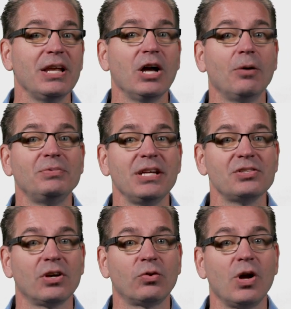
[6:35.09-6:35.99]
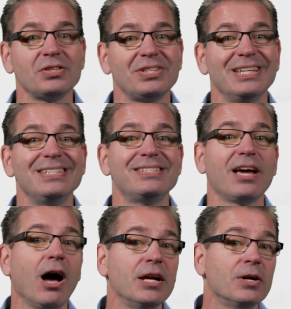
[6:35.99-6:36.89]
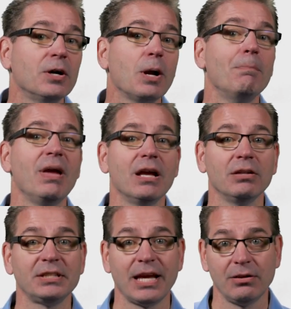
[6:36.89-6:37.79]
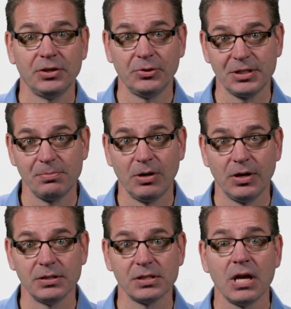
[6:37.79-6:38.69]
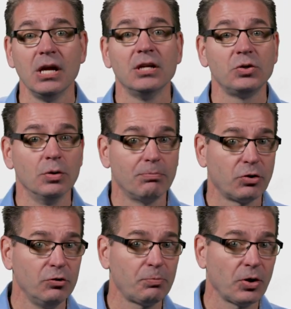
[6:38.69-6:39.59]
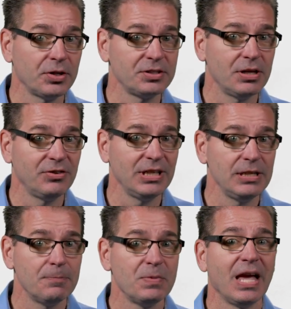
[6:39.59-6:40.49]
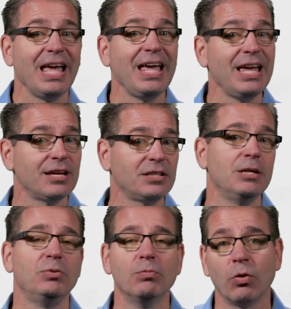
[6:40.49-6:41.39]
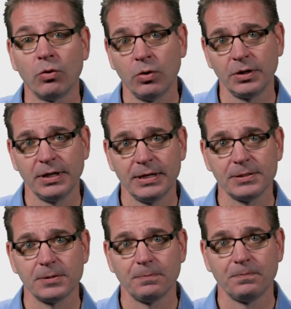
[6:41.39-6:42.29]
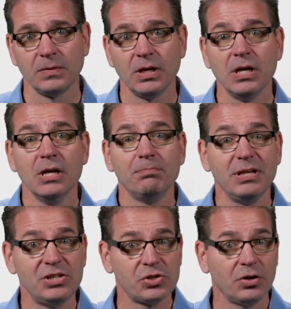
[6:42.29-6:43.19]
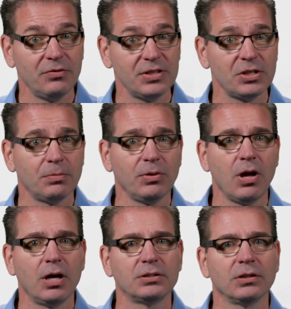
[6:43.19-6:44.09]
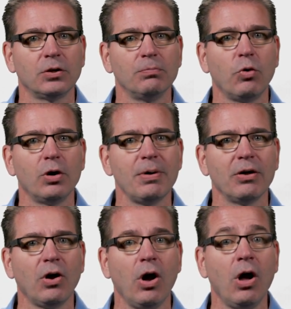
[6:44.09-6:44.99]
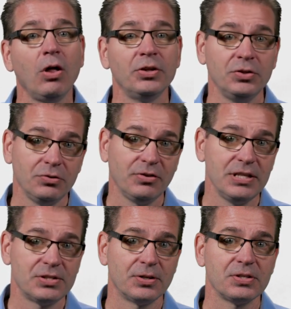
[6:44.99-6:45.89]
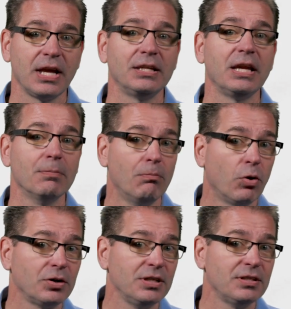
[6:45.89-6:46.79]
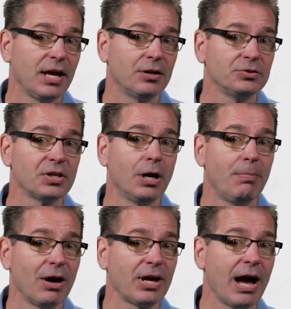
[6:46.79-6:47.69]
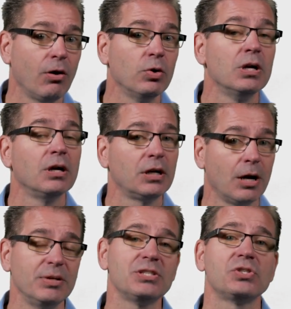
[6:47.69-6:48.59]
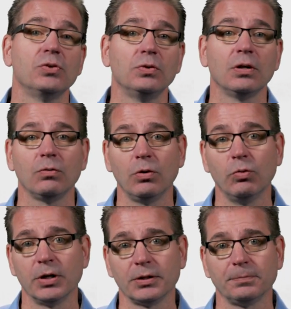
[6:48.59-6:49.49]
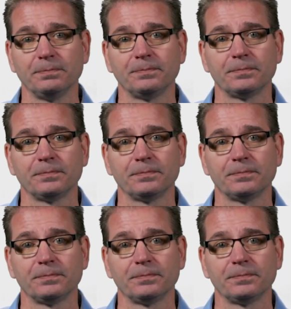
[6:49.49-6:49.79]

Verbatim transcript: made updates across the entire mail and calendar experience to improve productivity and keep you more organized. Be sure to visit the blog to learn more about all the new features and get more details about how Coming Soon will work.